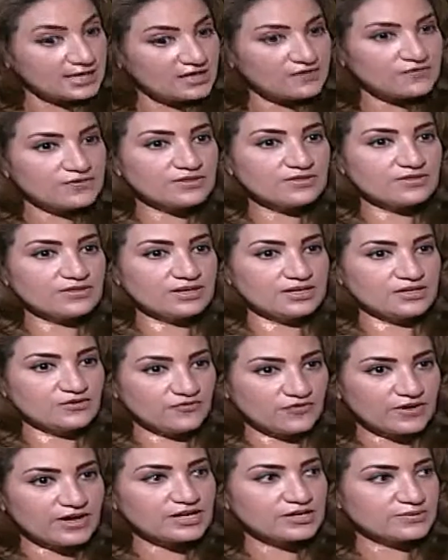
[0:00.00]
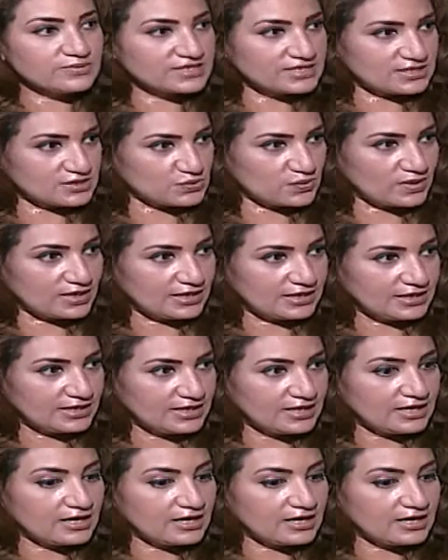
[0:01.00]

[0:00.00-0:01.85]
Even the environment as well.